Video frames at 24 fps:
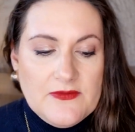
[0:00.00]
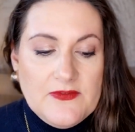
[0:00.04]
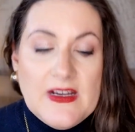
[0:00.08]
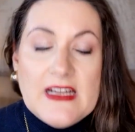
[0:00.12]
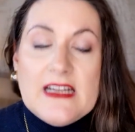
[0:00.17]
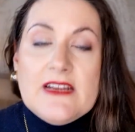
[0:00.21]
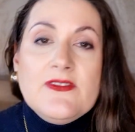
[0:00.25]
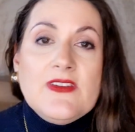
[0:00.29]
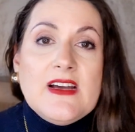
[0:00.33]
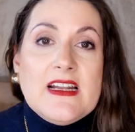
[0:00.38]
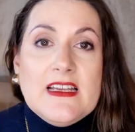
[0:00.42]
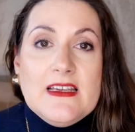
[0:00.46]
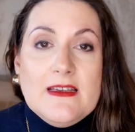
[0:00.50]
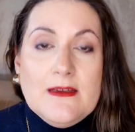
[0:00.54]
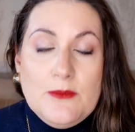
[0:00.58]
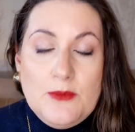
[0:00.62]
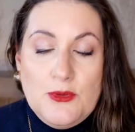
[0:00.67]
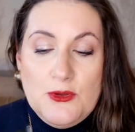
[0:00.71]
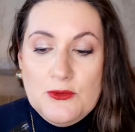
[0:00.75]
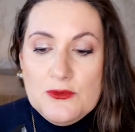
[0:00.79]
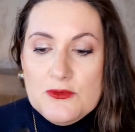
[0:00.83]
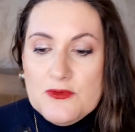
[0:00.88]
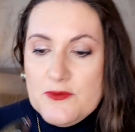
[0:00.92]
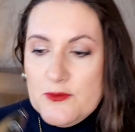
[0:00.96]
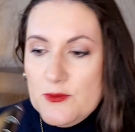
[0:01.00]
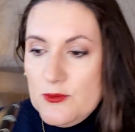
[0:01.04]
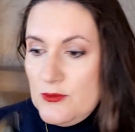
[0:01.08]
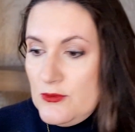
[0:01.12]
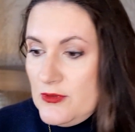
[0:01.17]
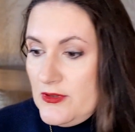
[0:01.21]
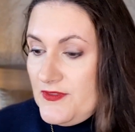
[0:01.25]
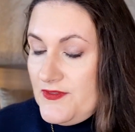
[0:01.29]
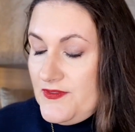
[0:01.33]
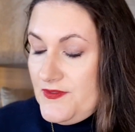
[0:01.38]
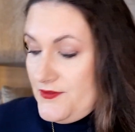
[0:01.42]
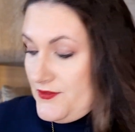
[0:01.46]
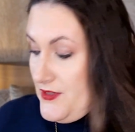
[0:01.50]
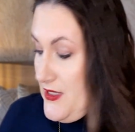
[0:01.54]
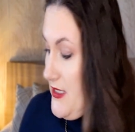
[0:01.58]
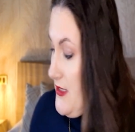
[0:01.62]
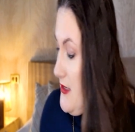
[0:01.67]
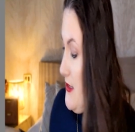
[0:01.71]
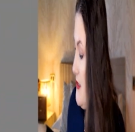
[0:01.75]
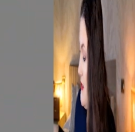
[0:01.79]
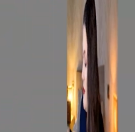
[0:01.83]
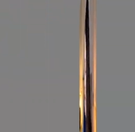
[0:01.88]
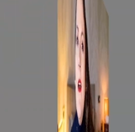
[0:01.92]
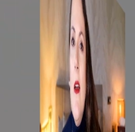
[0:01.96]
Very, very beautiful
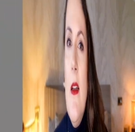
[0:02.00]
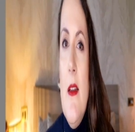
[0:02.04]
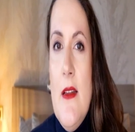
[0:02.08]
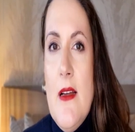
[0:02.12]
fragrance.